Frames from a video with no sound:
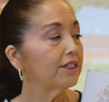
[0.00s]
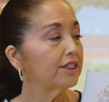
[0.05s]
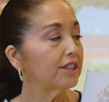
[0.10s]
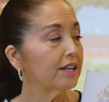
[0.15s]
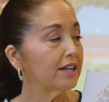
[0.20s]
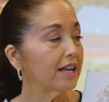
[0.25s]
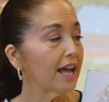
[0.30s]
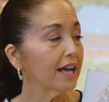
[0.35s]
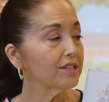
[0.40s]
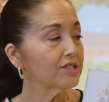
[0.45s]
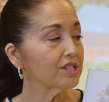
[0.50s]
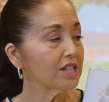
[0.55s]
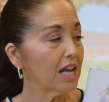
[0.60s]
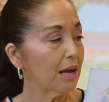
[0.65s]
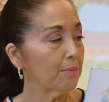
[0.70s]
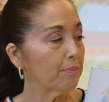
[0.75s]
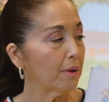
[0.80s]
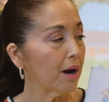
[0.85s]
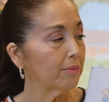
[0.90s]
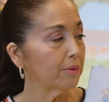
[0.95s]
The next
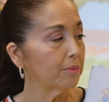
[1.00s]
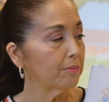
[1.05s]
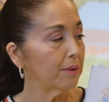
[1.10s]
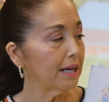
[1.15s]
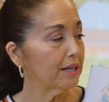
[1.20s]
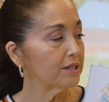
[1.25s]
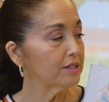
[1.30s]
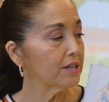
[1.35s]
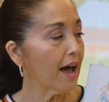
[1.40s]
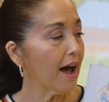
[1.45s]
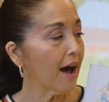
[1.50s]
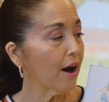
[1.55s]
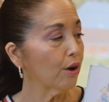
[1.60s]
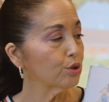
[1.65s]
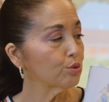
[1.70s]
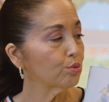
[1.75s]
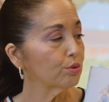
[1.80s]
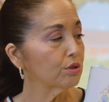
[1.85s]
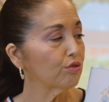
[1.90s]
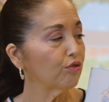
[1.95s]
day, Mama May's
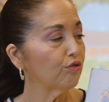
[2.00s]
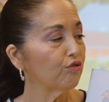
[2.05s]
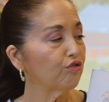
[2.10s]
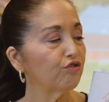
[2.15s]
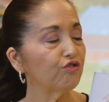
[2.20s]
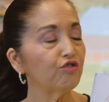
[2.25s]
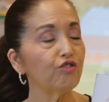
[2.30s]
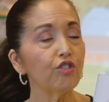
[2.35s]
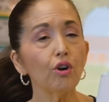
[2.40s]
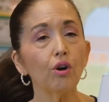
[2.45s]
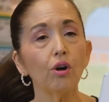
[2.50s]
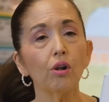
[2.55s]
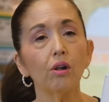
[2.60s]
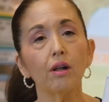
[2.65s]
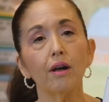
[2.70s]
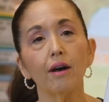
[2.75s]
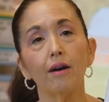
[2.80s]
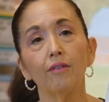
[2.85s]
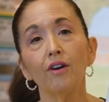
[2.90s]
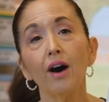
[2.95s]
house was
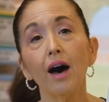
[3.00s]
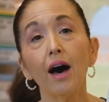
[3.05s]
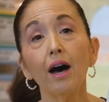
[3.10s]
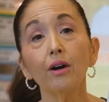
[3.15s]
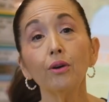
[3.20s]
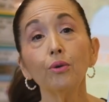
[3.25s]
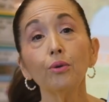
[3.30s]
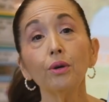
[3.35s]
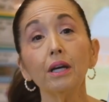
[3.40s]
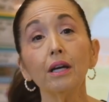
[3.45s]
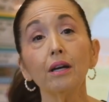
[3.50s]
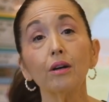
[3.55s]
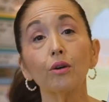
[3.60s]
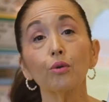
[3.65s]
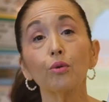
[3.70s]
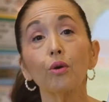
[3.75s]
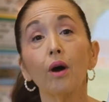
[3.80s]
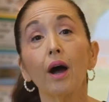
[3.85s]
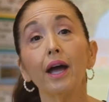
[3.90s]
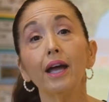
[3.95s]
full of hungry,
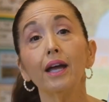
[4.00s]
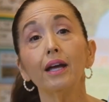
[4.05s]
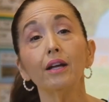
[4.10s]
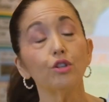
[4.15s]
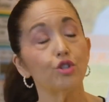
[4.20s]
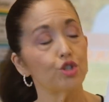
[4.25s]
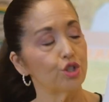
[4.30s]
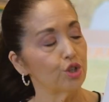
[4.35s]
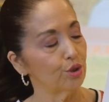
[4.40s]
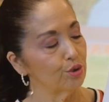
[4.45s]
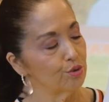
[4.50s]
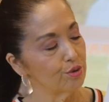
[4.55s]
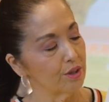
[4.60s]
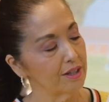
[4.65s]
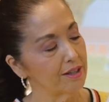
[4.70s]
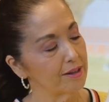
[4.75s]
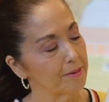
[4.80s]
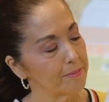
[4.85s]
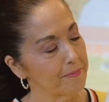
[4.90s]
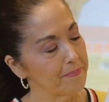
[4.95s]
crying
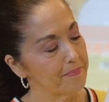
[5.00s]
children.